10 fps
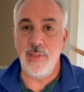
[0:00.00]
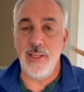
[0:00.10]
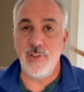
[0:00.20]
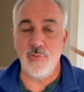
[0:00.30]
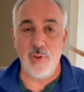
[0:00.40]

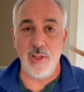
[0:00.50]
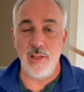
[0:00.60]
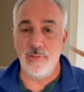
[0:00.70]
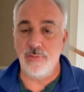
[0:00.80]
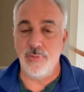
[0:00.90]
It's full
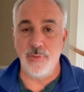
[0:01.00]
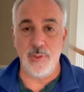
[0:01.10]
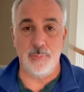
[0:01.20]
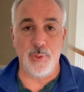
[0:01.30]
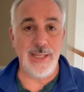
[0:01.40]
of
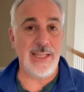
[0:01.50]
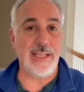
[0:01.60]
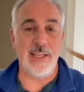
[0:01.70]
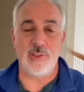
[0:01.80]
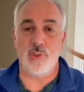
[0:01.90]
debris,
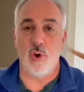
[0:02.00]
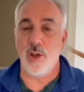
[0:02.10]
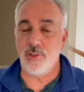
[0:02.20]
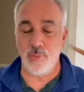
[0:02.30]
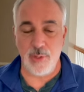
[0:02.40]

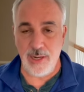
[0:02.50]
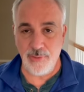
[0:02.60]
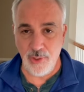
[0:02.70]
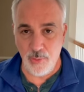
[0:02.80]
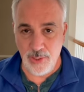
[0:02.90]
exhaust, whatever
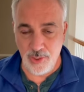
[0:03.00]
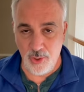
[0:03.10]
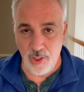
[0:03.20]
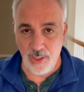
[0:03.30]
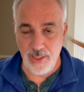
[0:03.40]
you want to
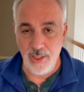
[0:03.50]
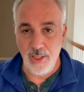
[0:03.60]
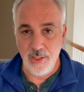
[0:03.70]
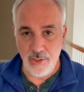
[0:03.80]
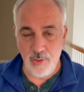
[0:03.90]
call it.
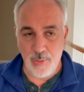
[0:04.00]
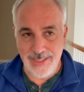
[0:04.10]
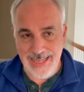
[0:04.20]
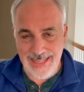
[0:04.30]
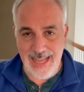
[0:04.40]
So you want
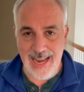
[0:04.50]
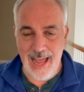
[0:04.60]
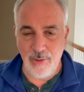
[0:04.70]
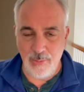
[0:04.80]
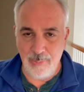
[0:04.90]
to get that
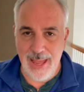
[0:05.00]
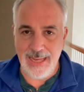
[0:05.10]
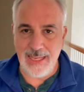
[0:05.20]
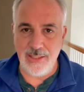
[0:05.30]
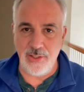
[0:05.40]
out and
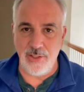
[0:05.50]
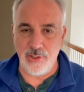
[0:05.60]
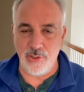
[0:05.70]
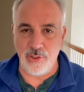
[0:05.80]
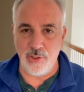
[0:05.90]
back into the
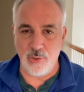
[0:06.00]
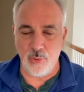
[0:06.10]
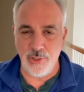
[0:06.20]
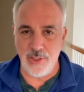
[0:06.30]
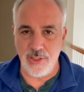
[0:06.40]

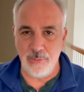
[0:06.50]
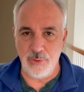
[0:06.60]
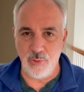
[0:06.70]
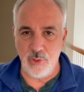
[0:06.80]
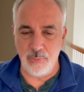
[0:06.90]
circulatory system as
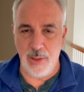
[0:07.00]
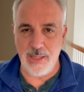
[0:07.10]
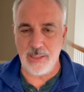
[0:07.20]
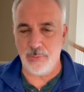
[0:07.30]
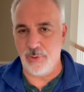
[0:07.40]
soon as
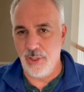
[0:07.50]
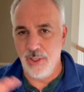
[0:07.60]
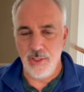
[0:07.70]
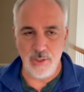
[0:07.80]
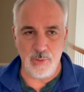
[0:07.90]
possible
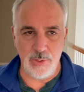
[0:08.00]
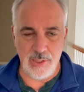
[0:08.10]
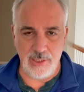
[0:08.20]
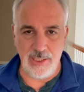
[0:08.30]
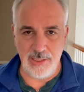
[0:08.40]
so it's
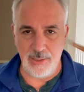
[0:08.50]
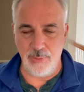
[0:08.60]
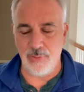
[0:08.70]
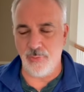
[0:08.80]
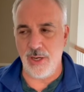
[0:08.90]
cleaned and
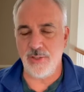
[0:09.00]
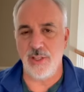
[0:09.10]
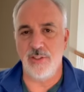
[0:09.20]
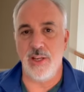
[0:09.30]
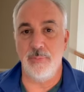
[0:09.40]
refreshed
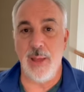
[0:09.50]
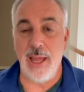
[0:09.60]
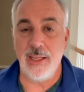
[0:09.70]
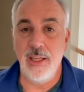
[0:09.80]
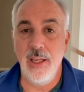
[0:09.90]
and sent
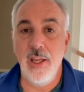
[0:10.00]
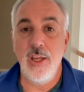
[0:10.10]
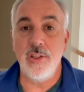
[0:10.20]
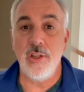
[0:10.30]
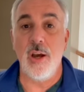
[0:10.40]
back.
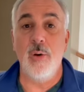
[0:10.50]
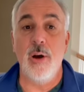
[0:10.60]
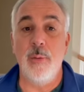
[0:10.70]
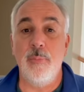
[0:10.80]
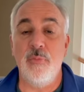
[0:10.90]
So
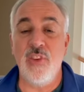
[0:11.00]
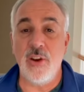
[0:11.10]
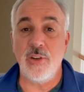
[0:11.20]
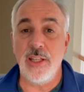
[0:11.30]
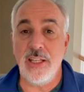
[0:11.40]
a
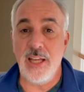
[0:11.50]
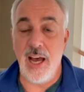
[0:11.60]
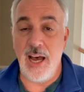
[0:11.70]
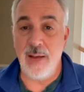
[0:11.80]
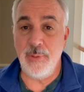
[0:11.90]
fairly
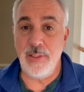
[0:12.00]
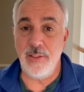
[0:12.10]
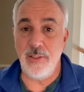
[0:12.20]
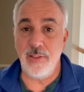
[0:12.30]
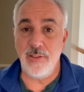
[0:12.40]

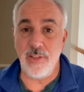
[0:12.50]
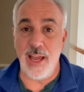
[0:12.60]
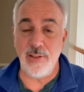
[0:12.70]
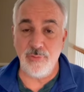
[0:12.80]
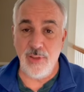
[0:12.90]
common
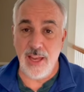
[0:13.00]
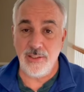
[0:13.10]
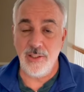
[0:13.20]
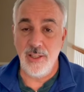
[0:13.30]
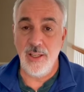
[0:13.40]
side
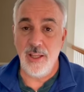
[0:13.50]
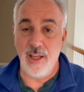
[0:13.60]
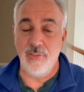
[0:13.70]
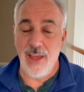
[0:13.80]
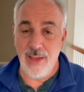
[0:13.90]
effect
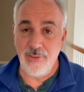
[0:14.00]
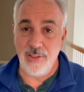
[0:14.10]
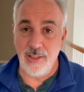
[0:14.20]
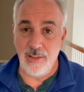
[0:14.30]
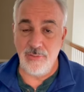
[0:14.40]
of
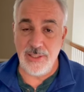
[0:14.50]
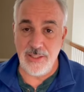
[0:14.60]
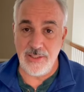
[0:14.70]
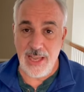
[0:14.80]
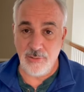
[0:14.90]
having a
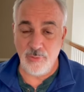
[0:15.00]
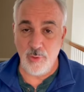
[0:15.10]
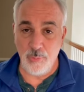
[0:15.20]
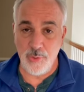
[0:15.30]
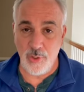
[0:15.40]
venous outflow
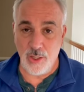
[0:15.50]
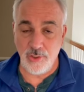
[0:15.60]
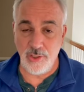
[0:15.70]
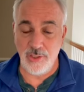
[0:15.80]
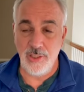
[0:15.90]

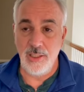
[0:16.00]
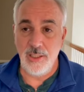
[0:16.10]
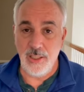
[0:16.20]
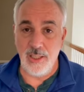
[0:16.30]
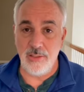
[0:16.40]
obstruction
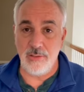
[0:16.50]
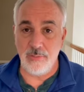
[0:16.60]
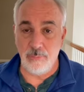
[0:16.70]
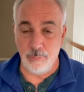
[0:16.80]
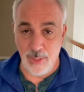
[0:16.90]
is
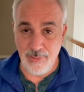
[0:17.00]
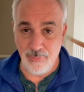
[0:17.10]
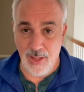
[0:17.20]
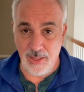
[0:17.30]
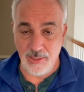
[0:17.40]
brain
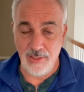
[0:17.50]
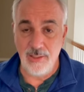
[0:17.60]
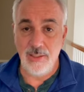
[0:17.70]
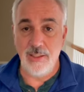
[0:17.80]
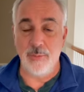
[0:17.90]
fog.
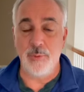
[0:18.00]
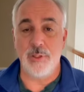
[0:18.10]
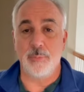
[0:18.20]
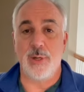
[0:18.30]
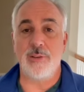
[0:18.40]
And with the
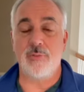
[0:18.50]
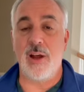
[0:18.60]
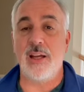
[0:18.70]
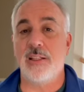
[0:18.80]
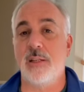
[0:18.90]
brain
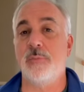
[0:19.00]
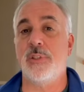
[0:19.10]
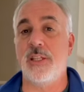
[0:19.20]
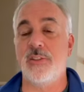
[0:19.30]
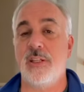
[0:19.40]
fog comes
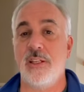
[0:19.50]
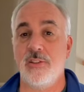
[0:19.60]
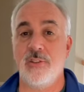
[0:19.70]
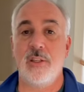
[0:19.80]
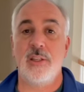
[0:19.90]

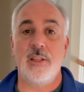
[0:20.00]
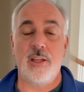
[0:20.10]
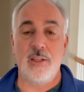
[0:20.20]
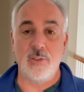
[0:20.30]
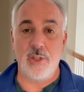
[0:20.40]
dizziness.
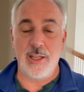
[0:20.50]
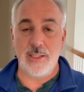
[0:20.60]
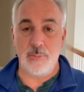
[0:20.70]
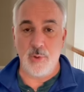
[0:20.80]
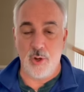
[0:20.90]
You could get
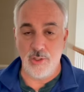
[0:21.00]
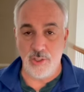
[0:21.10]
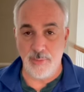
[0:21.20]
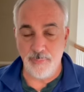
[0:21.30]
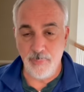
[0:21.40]
some nausea.